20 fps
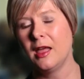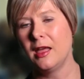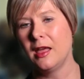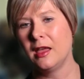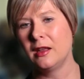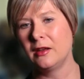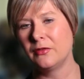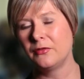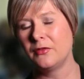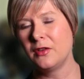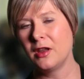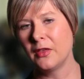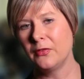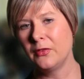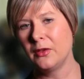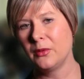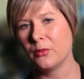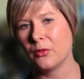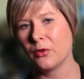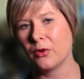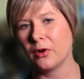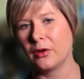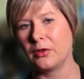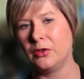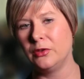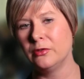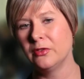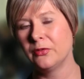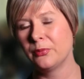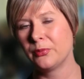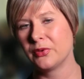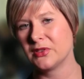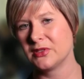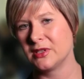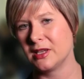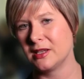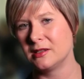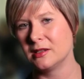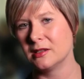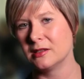and if nothing more, you have
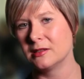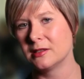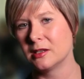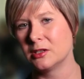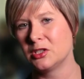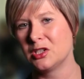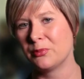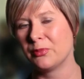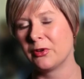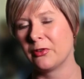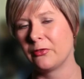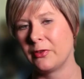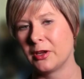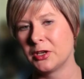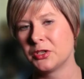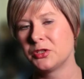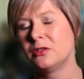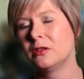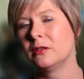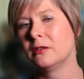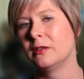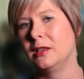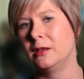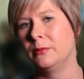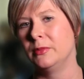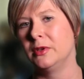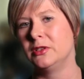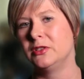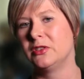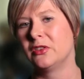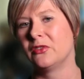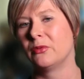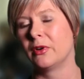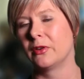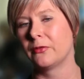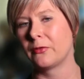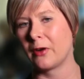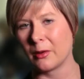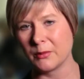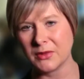presented such a professional image of
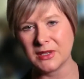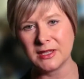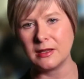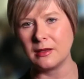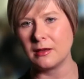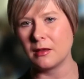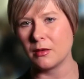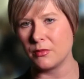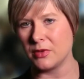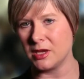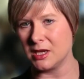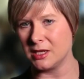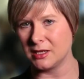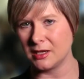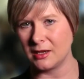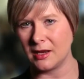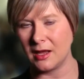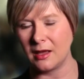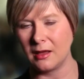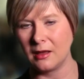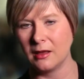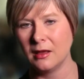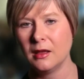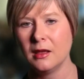what pharmacy can be today.